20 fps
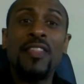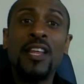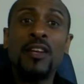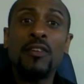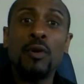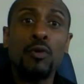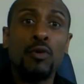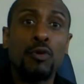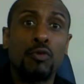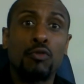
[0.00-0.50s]
They
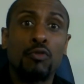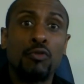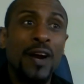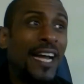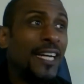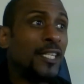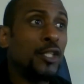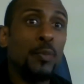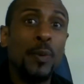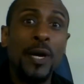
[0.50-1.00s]
then don't
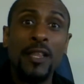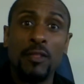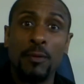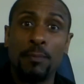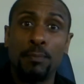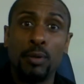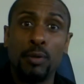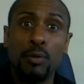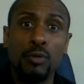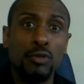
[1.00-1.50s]

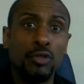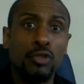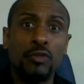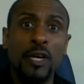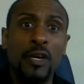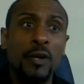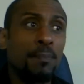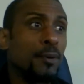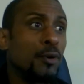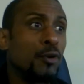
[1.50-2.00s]
graduate the pulls,
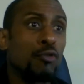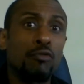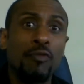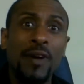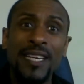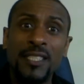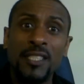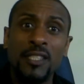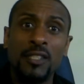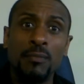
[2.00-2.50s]
trying to
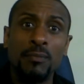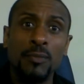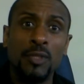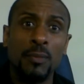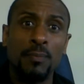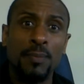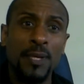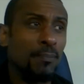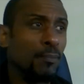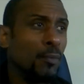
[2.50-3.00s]
progress
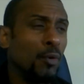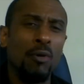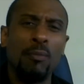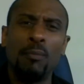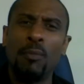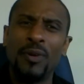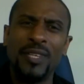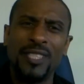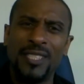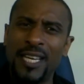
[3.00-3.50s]
them to be
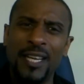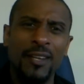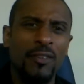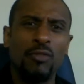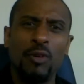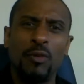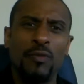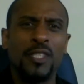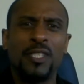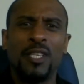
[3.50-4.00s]
more and more
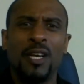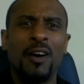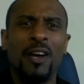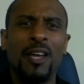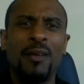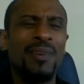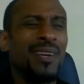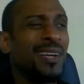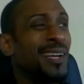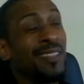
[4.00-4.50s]
intense over
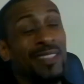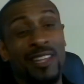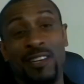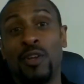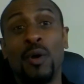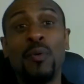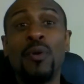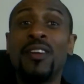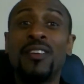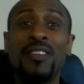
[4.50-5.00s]
time.
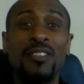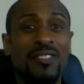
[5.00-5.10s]
They don't